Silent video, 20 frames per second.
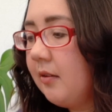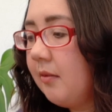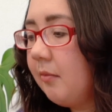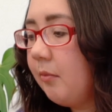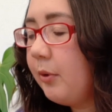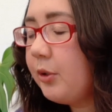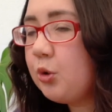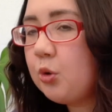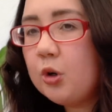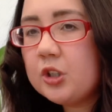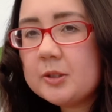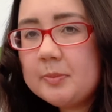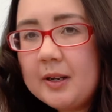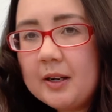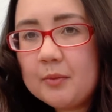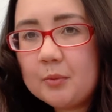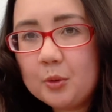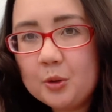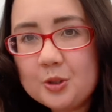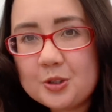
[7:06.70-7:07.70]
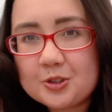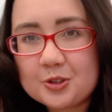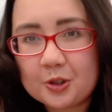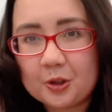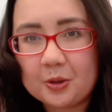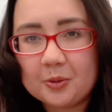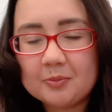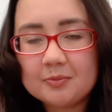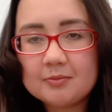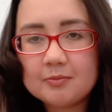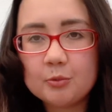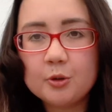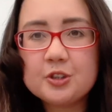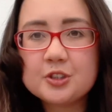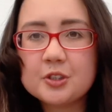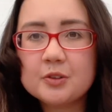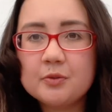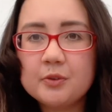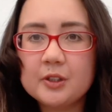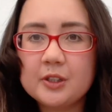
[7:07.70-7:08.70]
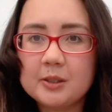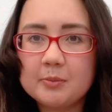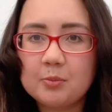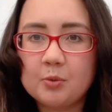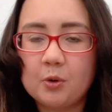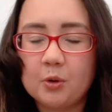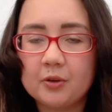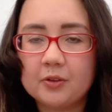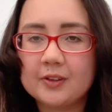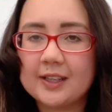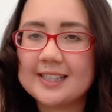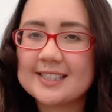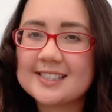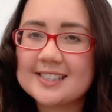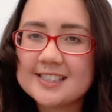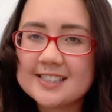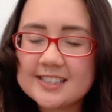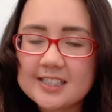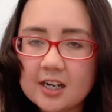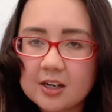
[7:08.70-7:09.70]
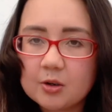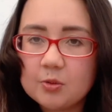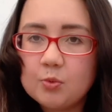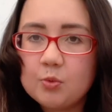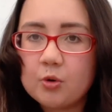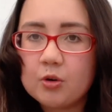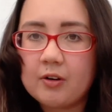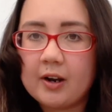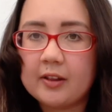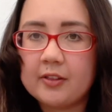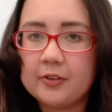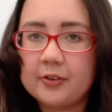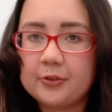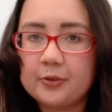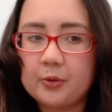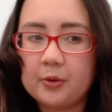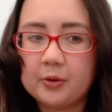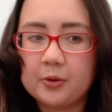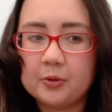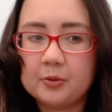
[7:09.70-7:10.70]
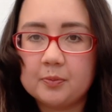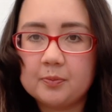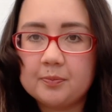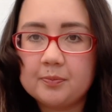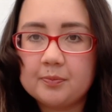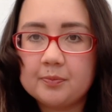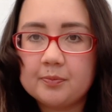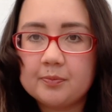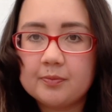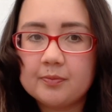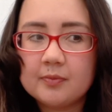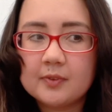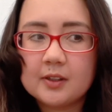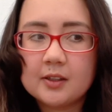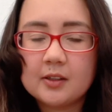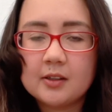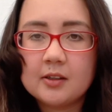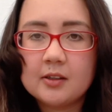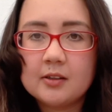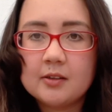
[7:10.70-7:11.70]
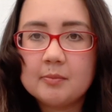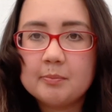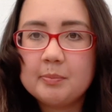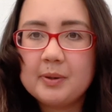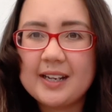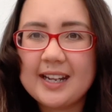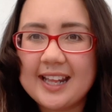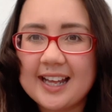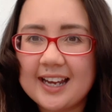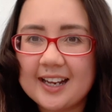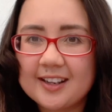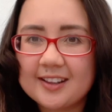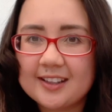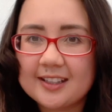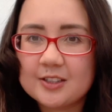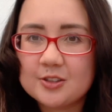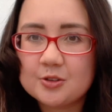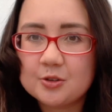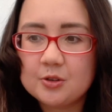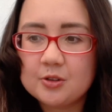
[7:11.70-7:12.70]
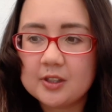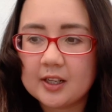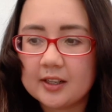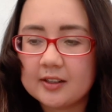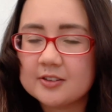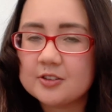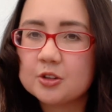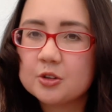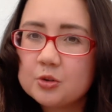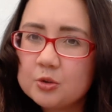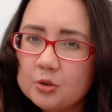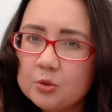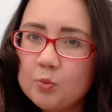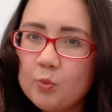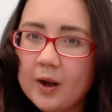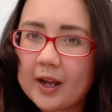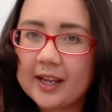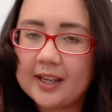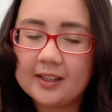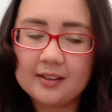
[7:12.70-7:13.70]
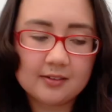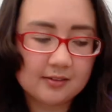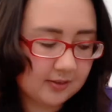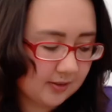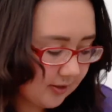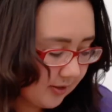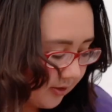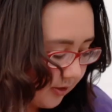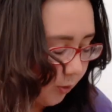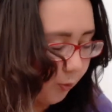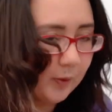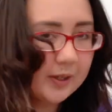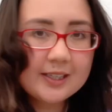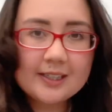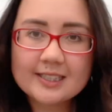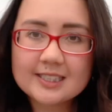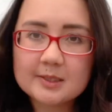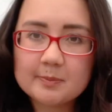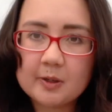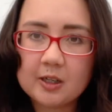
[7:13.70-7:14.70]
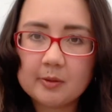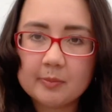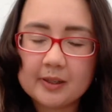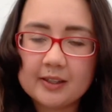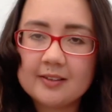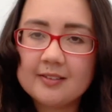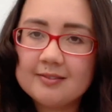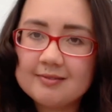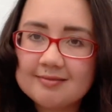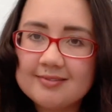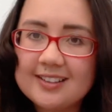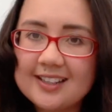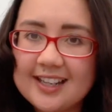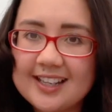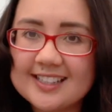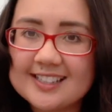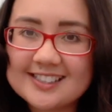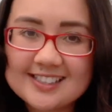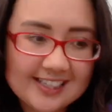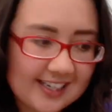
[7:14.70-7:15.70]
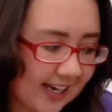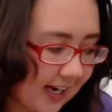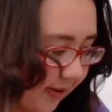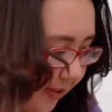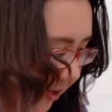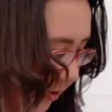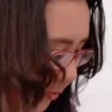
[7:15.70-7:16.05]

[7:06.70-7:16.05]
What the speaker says: We talked about roots though. Roots are really important. They suck water out of the soil. But how do they do that? It's a good way we can experiment and see how that